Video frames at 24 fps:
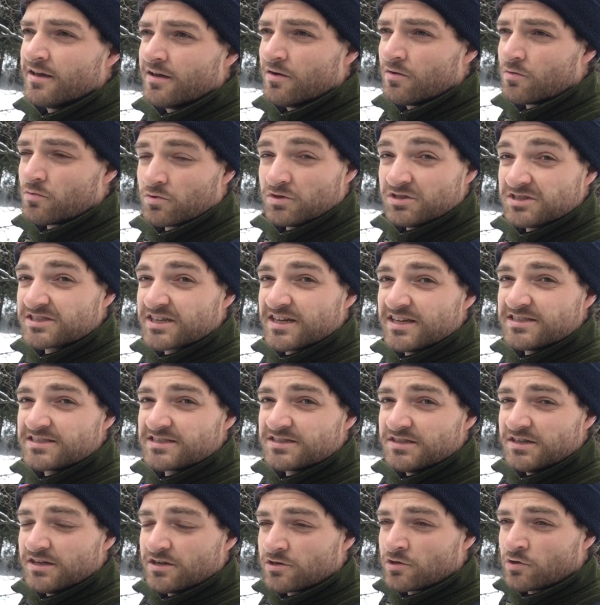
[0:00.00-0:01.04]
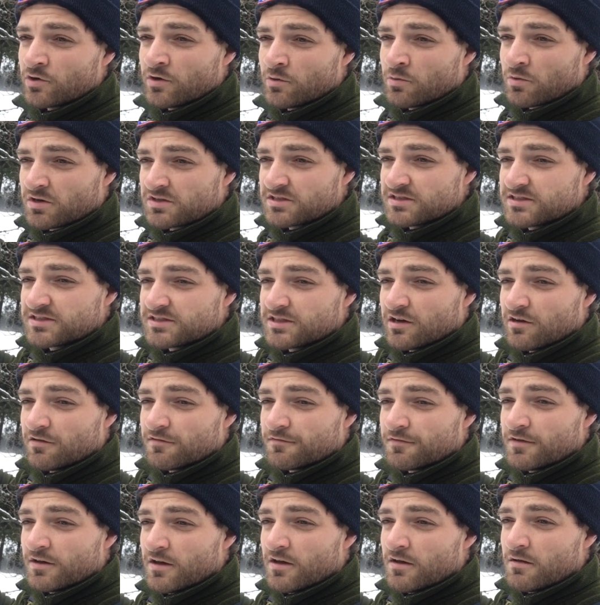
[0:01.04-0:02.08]
Worst case scenario, it works
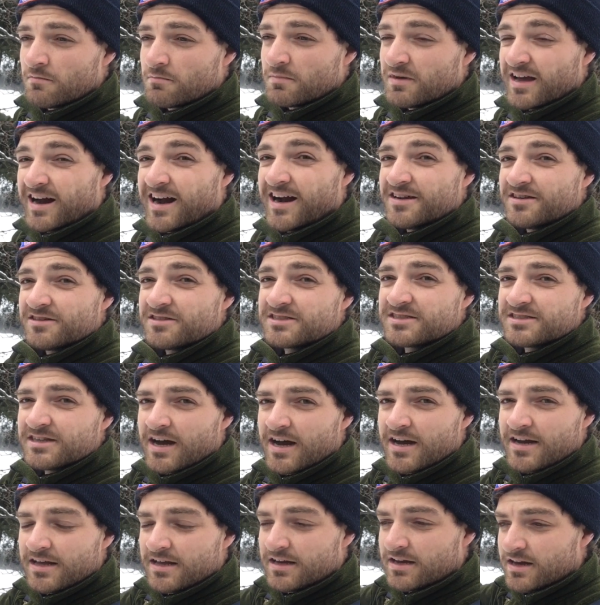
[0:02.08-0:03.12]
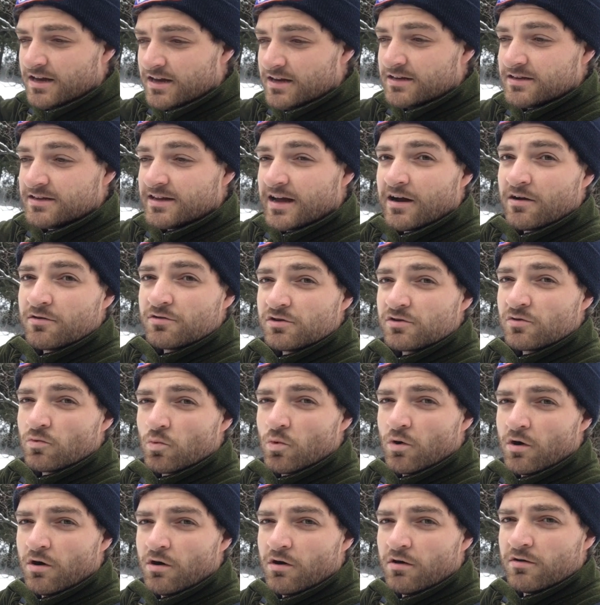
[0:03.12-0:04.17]
itself behind your siding and down your
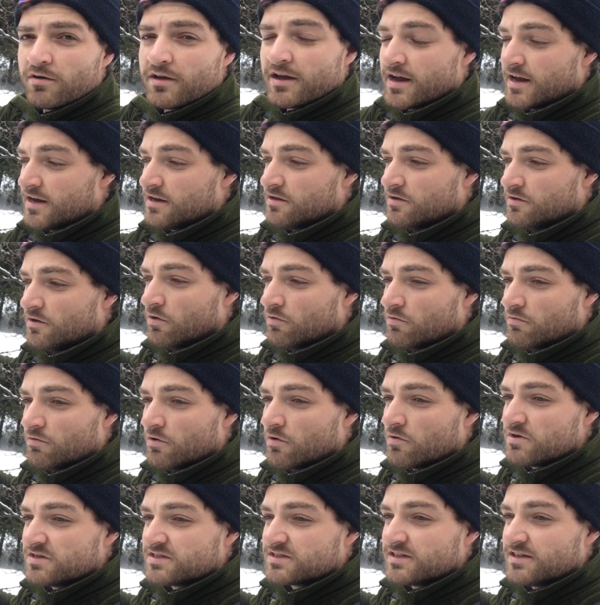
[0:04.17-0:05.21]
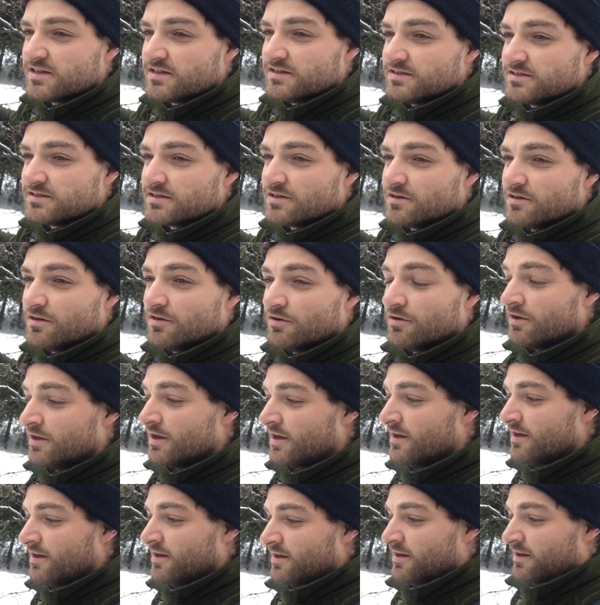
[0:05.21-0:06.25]
wall, and you don't notice it until
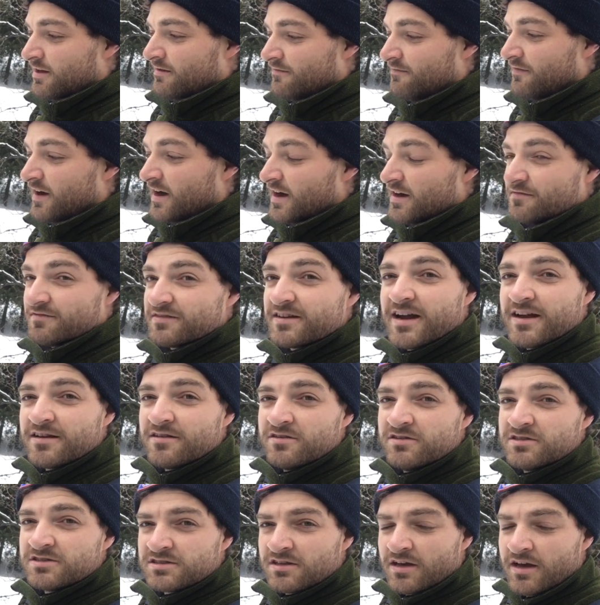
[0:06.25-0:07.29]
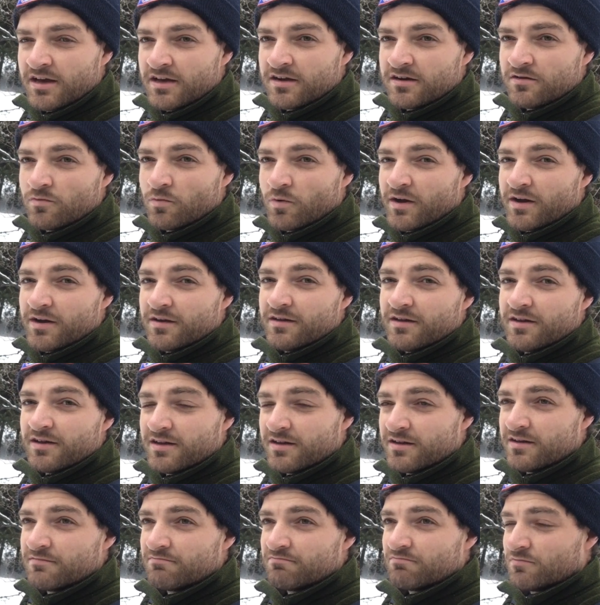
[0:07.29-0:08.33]
five, ten years later when
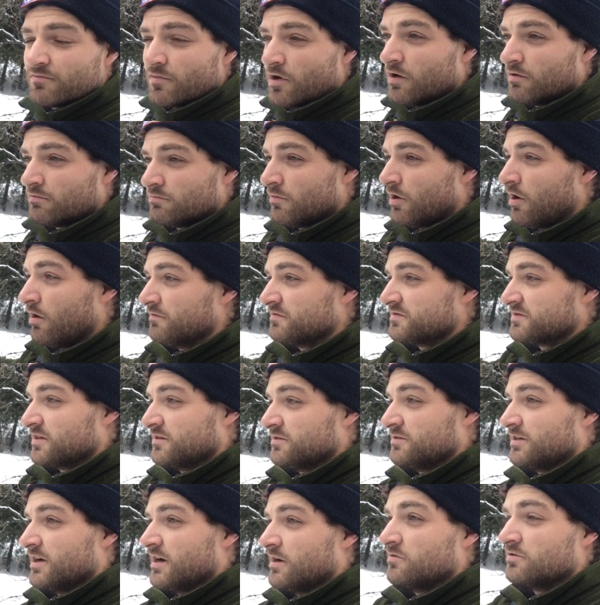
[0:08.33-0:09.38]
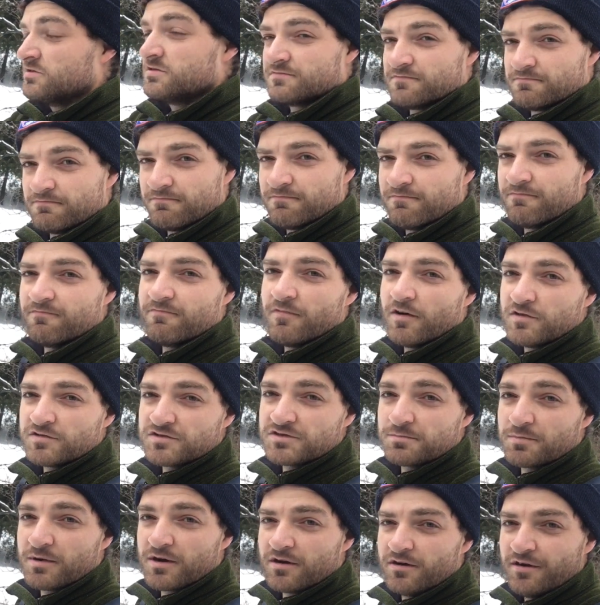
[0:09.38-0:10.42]
all of a sudden your house falls
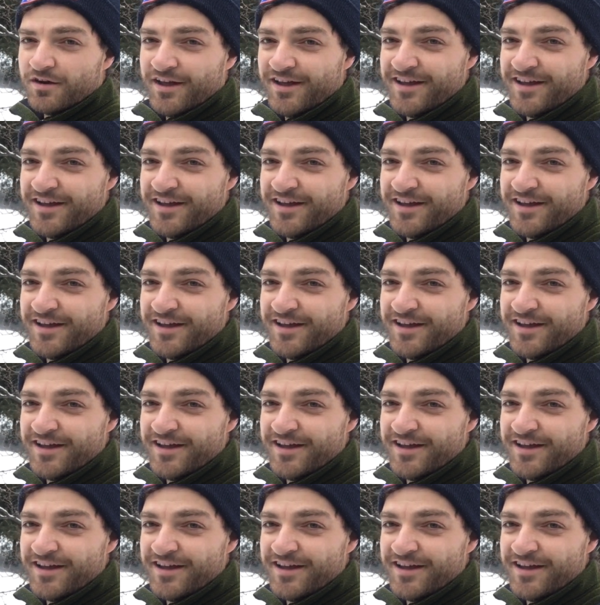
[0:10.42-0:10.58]
apart.